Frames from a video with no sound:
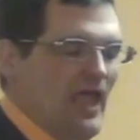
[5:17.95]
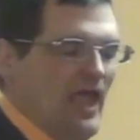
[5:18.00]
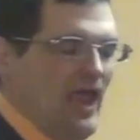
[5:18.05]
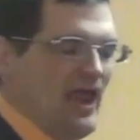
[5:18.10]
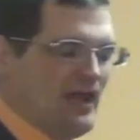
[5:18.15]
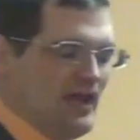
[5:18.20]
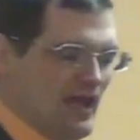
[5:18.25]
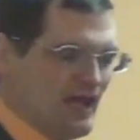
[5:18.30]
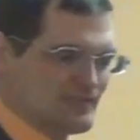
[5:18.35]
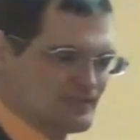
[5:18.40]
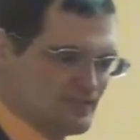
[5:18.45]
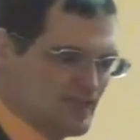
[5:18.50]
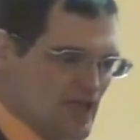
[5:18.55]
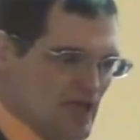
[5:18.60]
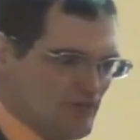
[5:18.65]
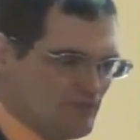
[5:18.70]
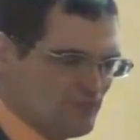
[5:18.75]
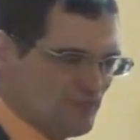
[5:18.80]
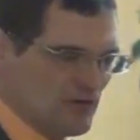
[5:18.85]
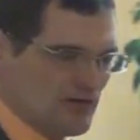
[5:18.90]
And as
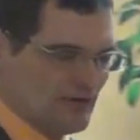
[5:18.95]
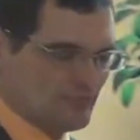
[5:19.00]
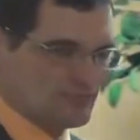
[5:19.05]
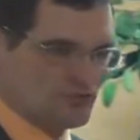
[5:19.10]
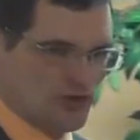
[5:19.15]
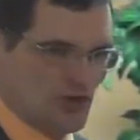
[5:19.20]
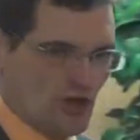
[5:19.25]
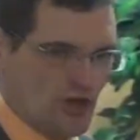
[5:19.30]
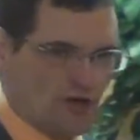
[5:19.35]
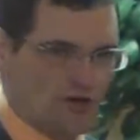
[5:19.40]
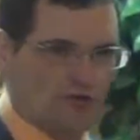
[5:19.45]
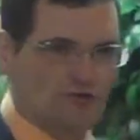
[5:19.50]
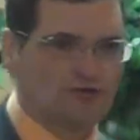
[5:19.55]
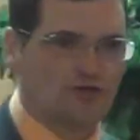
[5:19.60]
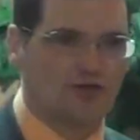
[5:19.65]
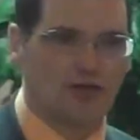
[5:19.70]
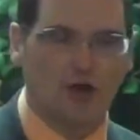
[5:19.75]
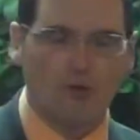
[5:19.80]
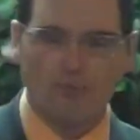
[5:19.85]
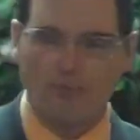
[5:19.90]
Ephraim turned
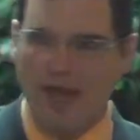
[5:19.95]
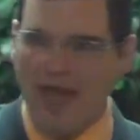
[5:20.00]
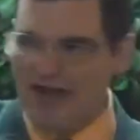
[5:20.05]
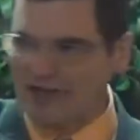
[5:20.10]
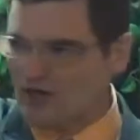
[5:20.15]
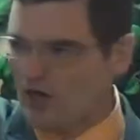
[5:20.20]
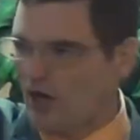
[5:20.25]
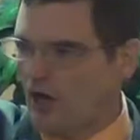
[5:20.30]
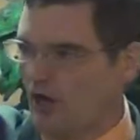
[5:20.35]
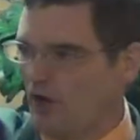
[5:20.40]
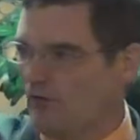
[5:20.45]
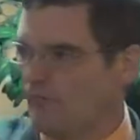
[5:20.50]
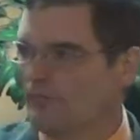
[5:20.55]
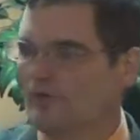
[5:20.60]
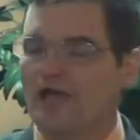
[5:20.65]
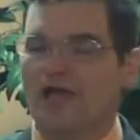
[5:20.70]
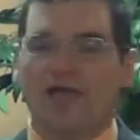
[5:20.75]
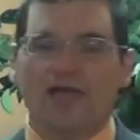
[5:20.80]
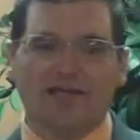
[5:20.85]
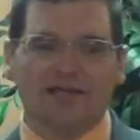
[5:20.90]
to go back home,
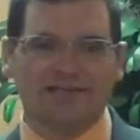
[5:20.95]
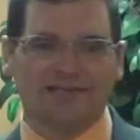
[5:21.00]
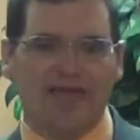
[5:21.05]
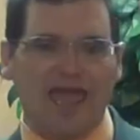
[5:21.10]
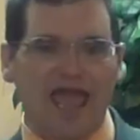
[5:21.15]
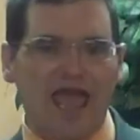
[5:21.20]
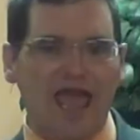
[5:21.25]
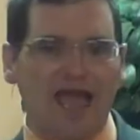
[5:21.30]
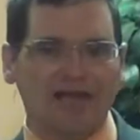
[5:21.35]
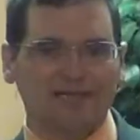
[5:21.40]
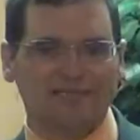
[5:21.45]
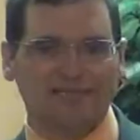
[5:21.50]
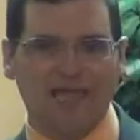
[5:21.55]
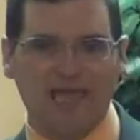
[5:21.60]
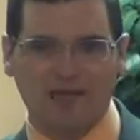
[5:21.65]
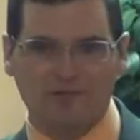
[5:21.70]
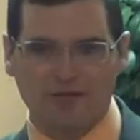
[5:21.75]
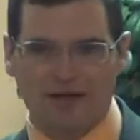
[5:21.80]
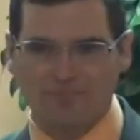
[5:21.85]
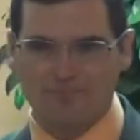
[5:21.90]
Gad
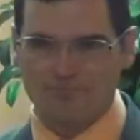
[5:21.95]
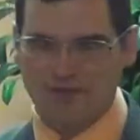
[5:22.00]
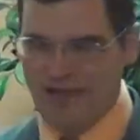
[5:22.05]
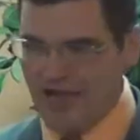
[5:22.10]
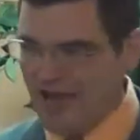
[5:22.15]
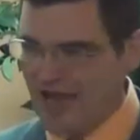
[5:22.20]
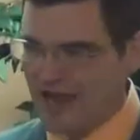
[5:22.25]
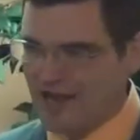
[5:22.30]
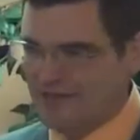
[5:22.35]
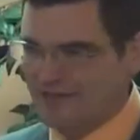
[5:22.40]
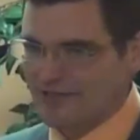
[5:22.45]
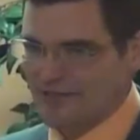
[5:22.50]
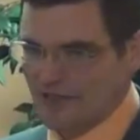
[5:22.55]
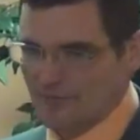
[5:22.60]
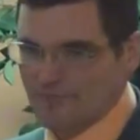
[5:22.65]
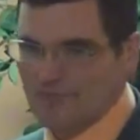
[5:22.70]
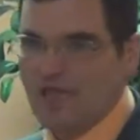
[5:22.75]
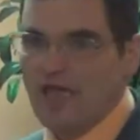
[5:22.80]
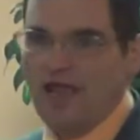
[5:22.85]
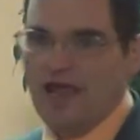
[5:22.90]
came up behind
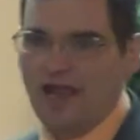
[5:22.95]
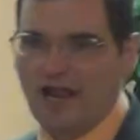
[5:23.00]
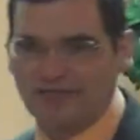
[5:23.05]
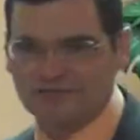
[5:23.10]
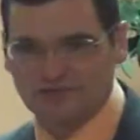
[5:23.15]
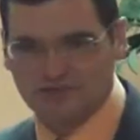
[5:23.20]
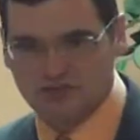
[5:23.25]
them and